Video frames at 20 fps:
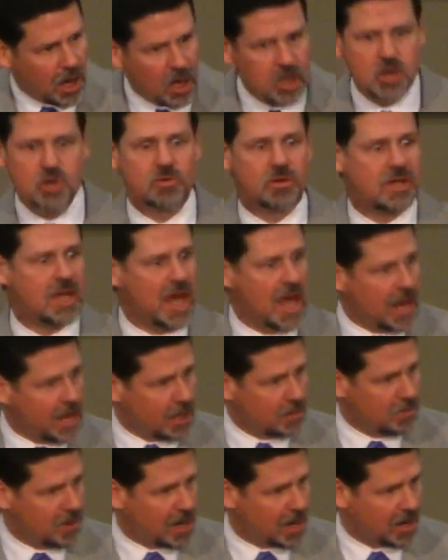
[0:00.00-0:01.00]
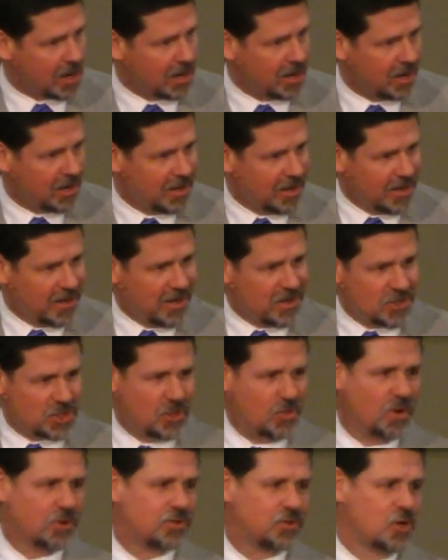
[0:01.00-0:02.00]
Are you kidding me?
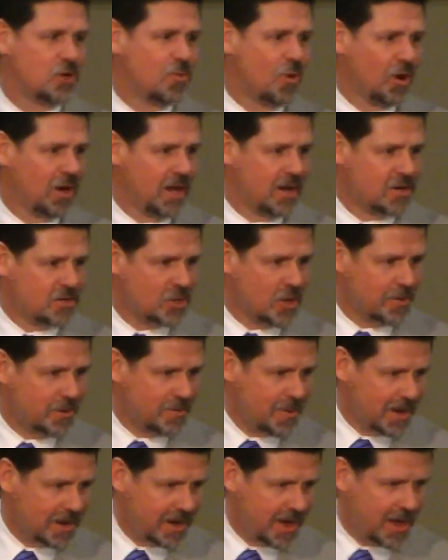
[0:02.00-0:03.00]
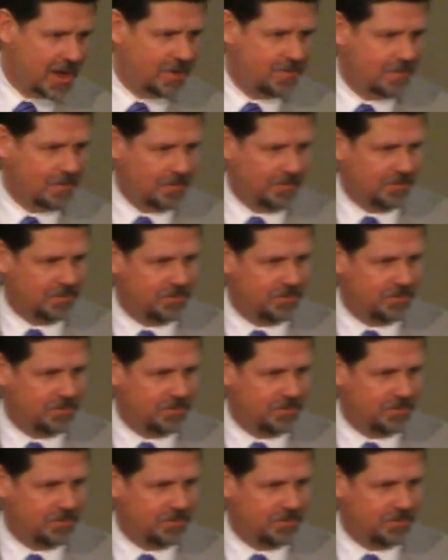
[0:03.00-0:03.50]
She wrote 2 more letters home to my dad.